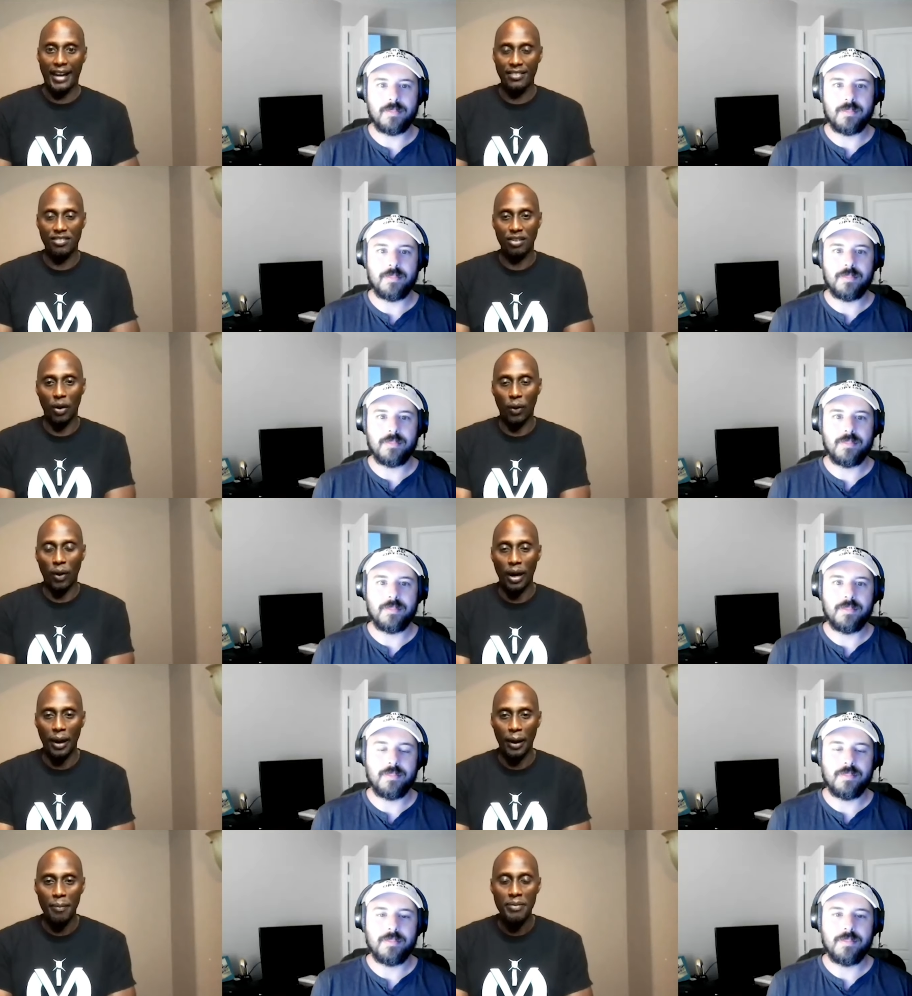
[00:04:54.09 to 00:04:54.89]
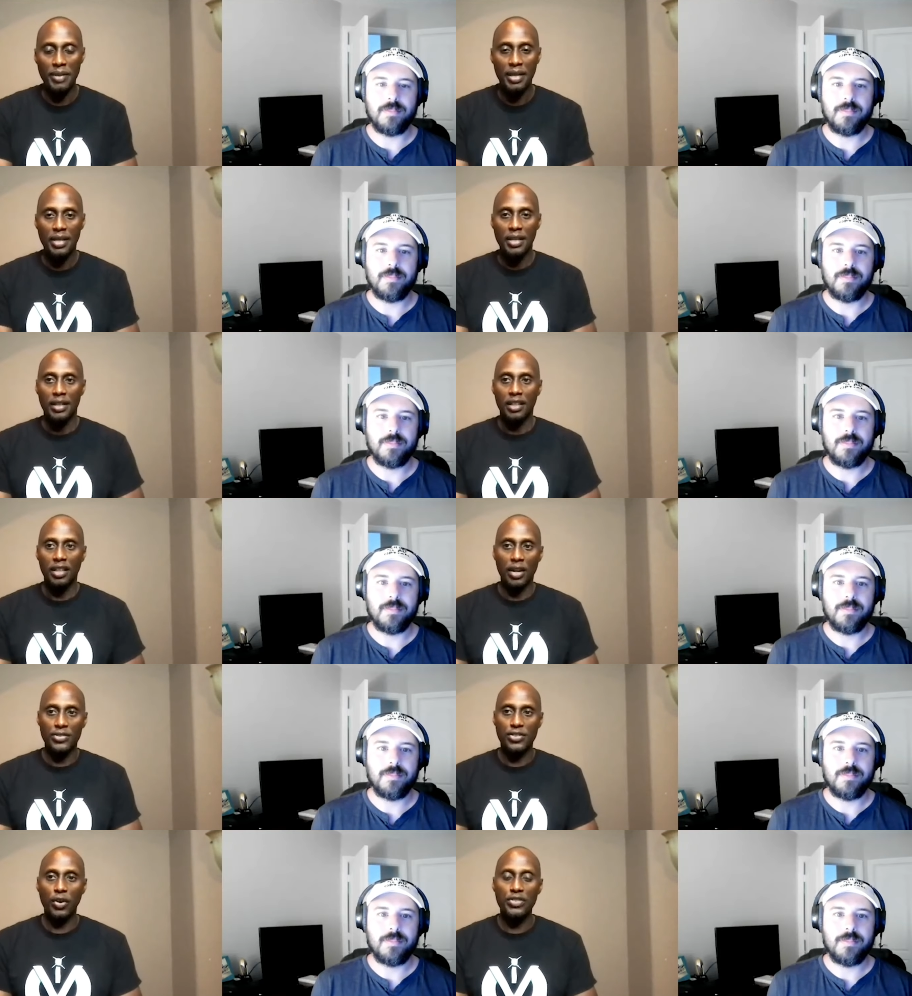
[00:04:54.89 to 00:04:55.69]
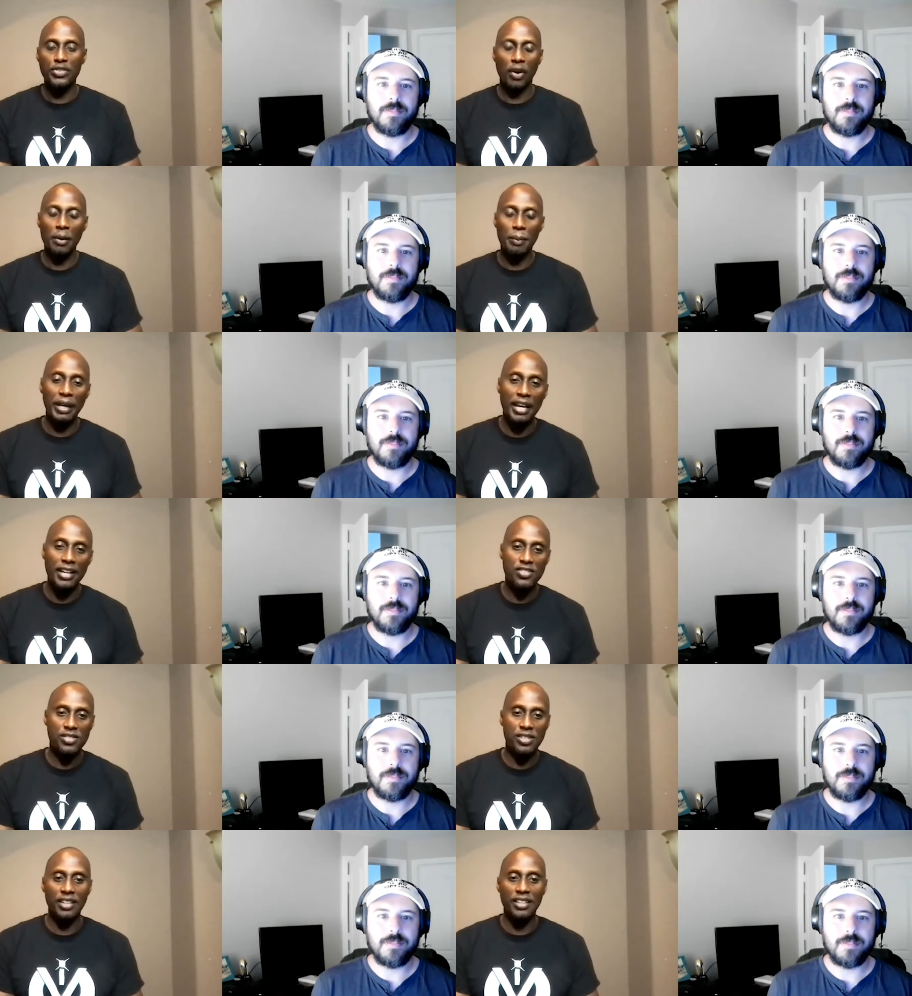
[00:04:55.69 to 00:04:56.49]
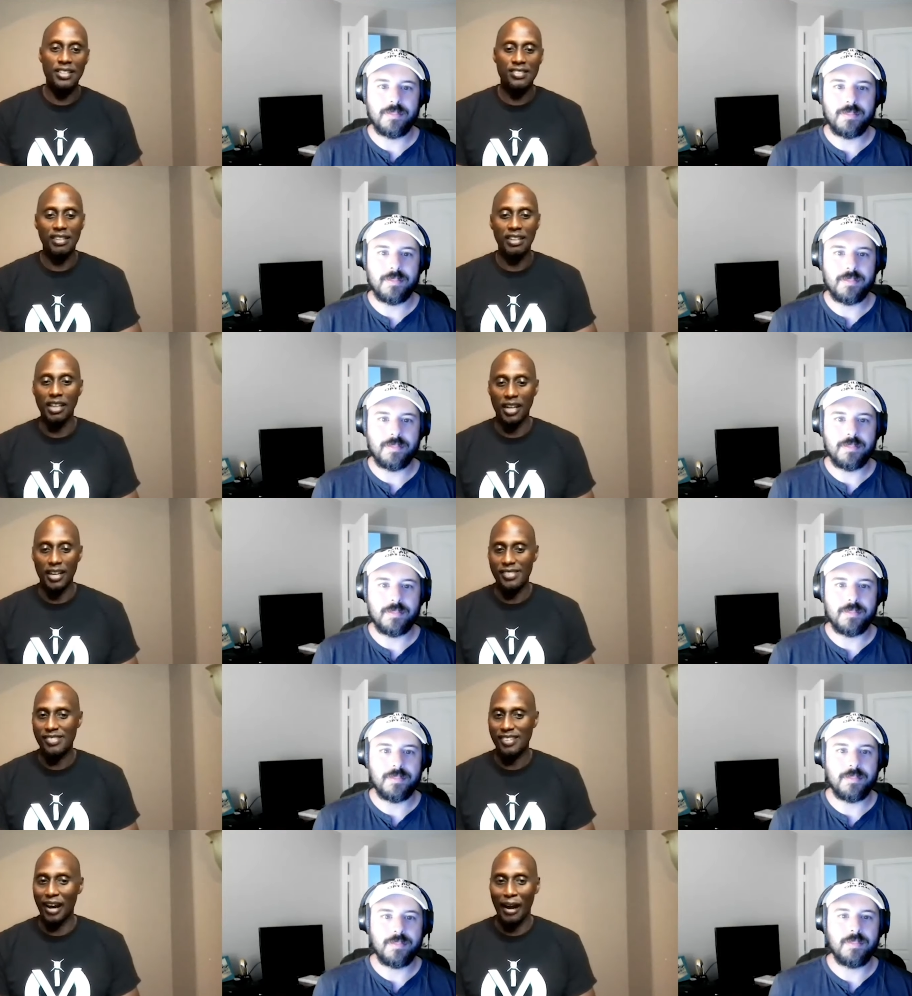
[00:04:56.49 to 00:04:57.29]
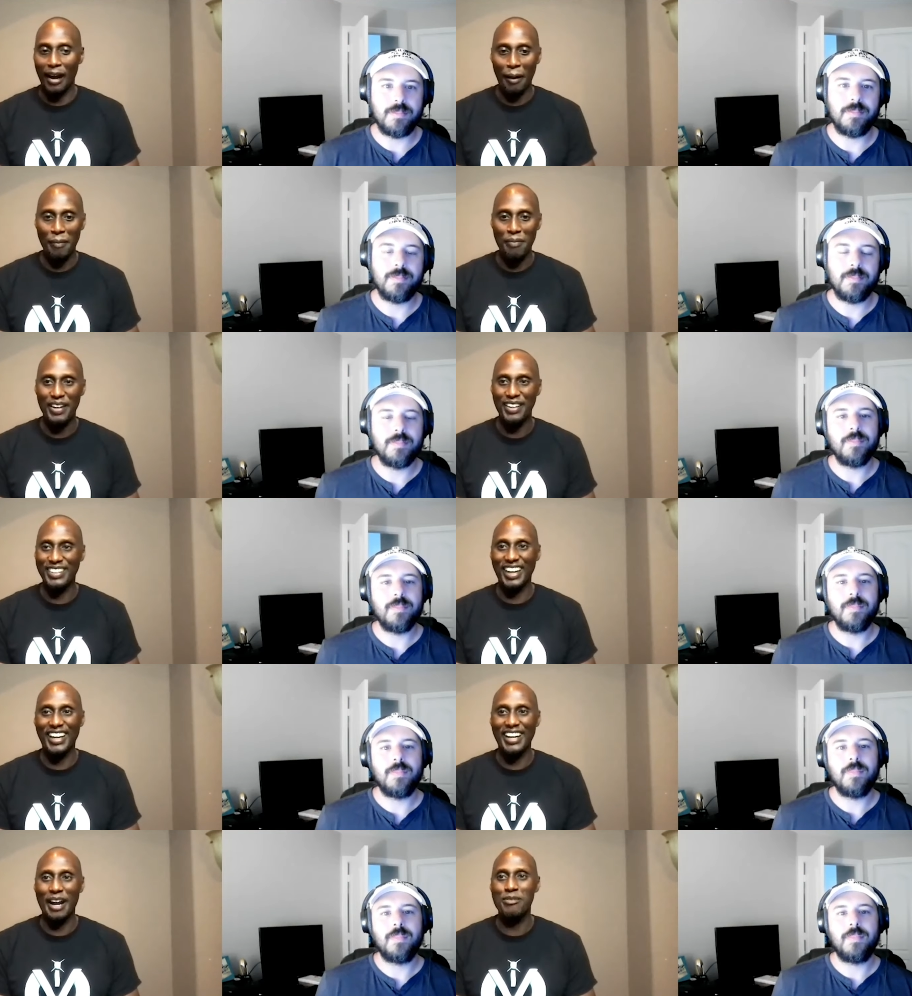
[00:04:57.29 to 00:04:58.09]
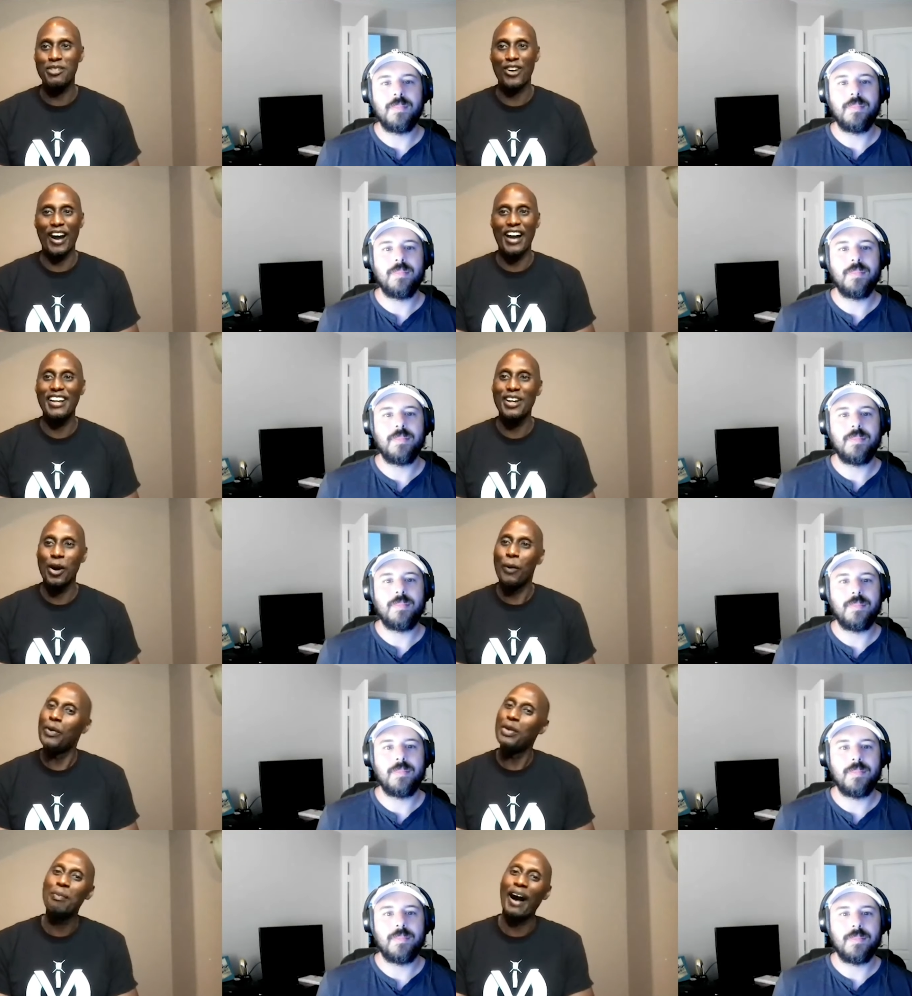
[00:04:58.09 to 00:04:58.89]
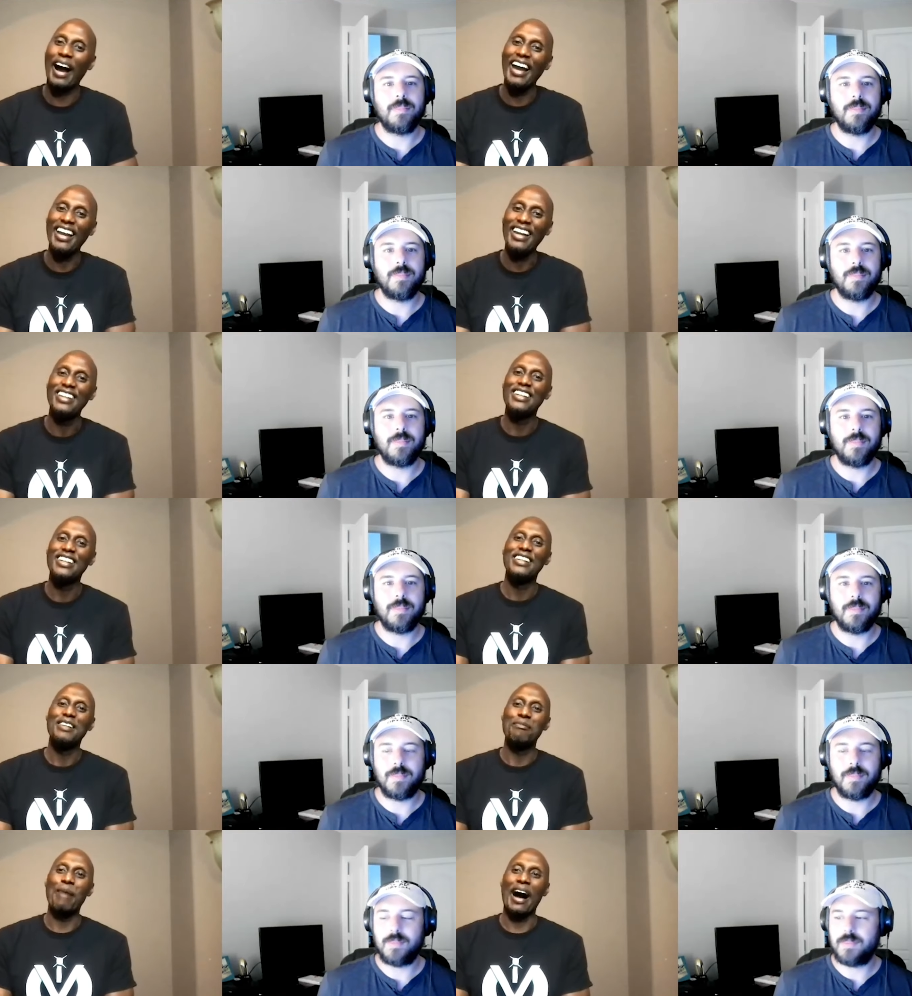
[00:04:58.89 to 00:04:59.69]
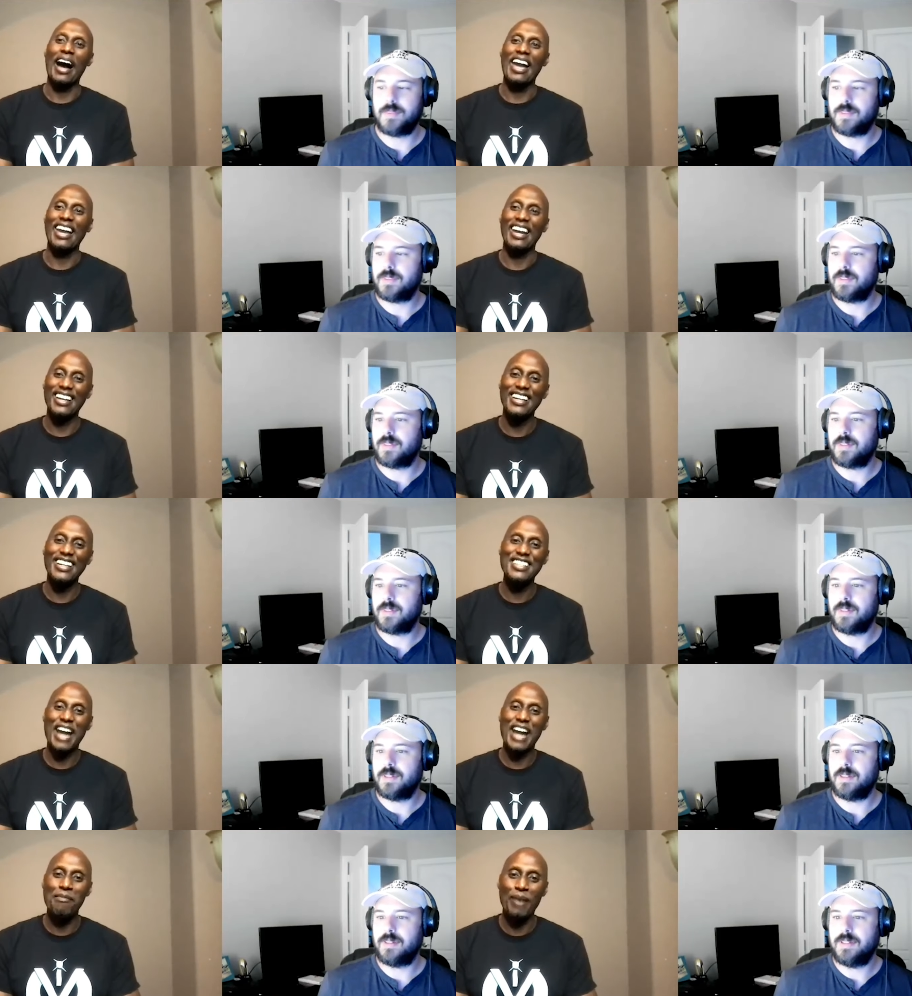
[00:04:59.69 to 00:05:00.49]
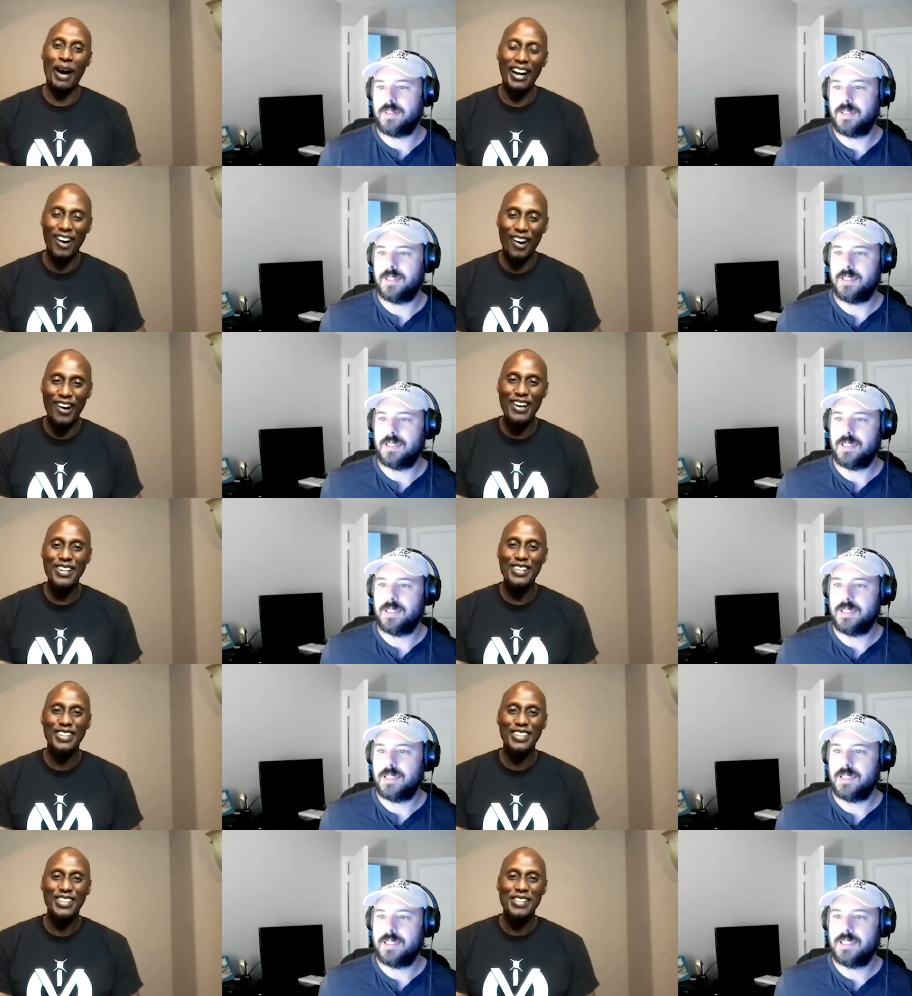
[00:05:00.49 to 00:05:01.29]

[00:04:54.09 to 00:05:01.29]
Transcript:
Speaker 1: So, um, you know, so it's going to be interesting to see this. Um, again, I'm trying to go with my my head, not my heart.